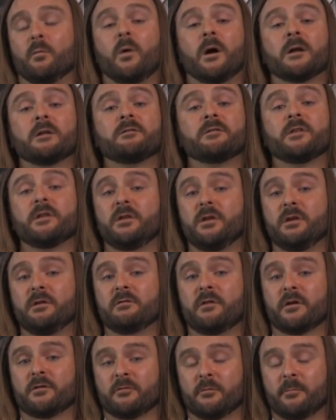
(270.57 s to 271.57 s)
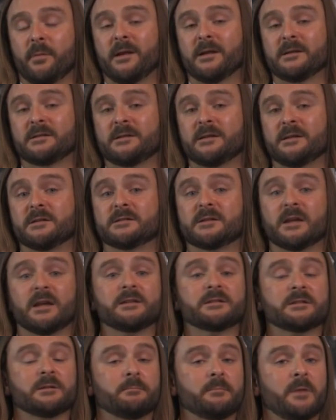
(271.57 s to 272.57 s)
One of the new vulnerabilities
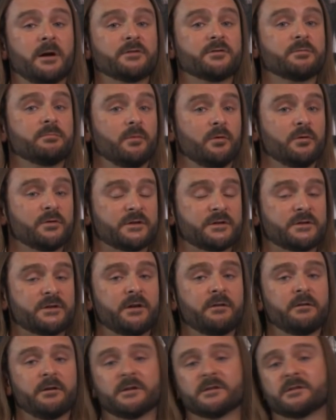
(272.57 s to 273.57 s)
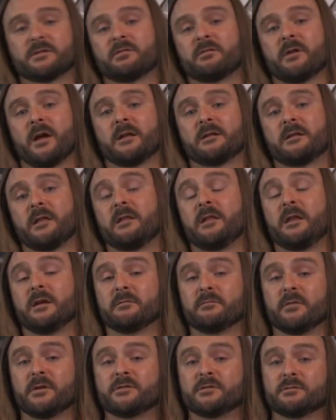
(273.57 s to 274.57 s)
is a much more serious threat than
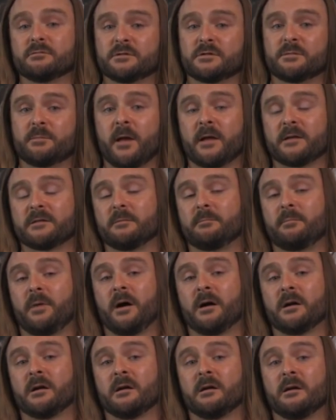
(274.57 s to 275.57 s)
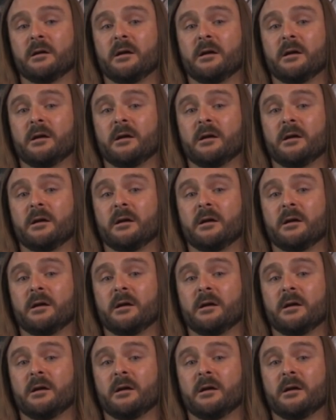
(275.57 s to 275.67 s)
the original Spectre bug,